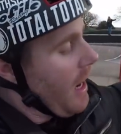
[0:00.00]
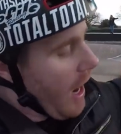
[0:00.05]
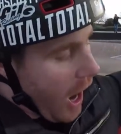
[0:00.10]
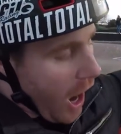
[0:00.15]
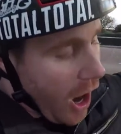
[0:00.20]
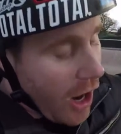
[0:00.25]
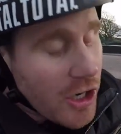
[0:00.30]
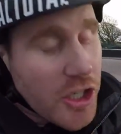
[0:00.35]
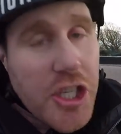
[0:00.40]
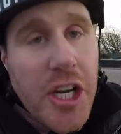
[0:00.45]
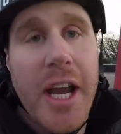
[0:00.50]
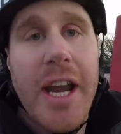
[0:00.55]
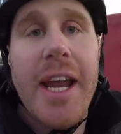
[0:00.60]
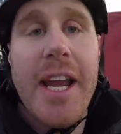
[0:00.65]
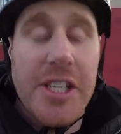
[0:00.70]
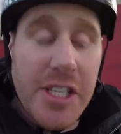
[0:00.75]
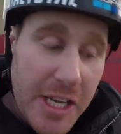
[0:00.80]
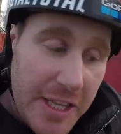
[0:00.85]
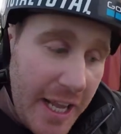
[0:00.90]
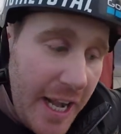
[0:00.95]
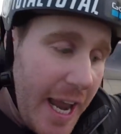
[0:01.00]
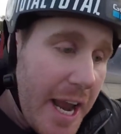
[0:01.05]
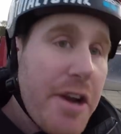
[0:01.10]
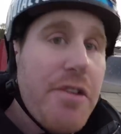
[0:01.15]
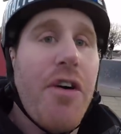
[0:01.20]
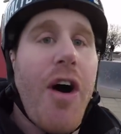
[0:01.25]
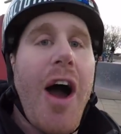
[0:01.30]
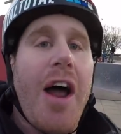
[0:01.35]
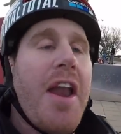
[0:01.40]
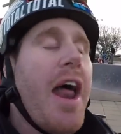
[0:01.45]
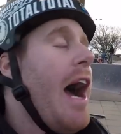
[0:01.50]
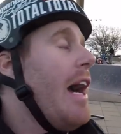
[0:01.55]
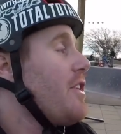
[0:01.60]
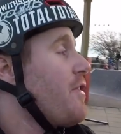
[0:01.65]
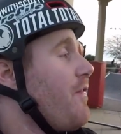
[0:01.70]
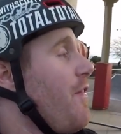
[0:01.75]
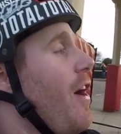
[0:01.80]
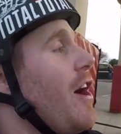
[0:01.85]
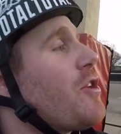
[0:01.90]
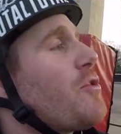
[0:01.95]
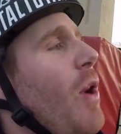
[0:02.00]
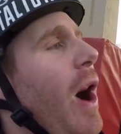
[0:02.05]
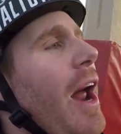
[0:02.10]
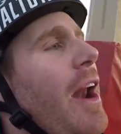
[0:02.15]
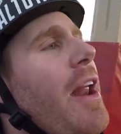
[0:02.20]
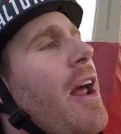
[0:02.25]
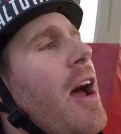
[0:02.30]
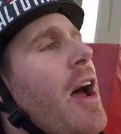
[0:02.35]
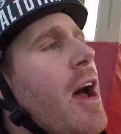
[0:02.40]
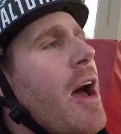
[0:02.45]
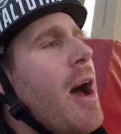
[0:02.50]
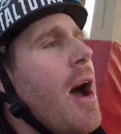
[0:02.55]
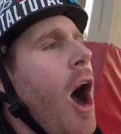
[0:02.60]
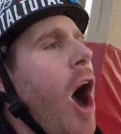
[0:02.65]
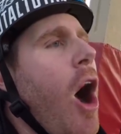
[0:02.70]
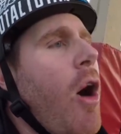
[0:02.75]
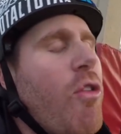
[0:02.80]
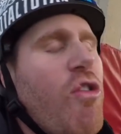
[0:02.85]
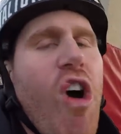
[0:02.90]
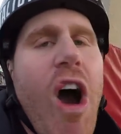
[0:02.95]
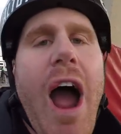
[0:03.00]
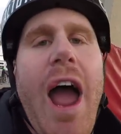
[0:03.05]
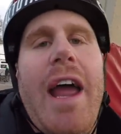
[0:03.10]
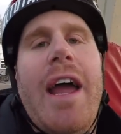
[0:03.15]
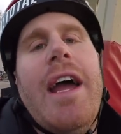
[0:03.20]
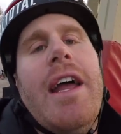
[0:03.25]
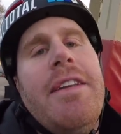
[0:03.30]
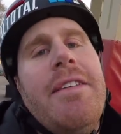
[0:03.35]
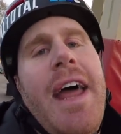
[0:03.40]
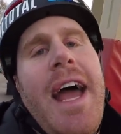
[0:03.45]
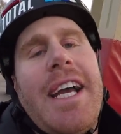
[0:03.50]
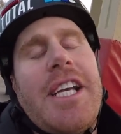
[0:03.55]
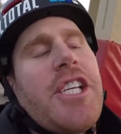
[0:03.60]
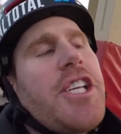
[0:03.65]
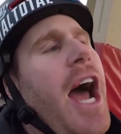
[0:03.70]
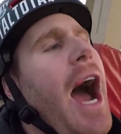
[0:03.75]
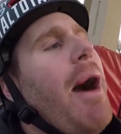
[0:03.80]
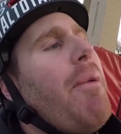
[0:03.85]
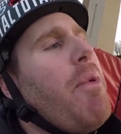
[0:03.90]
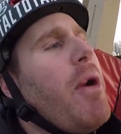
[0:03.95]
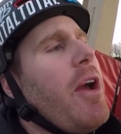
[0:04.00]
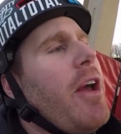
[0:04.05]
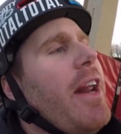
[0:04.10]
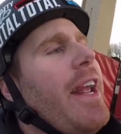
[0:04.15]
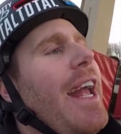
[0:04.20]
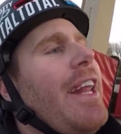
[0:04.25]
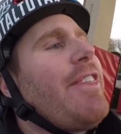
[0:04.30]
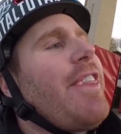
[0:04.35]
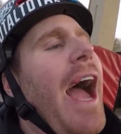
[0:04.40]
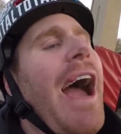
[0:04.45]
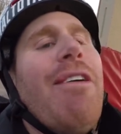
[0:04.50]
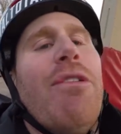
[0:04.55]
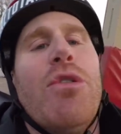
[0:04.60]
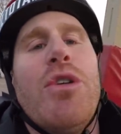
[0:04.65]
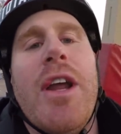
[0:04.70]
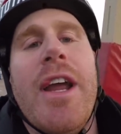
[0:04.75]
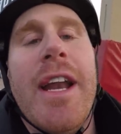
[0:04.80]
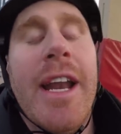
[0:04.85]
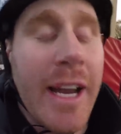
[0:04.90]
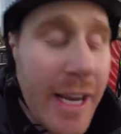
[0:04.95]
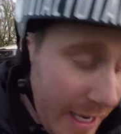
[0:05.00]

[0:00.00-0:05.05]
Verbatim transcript: Archie is in the lead right now. He's the first one. Right, next up, we're going to get dabbled in.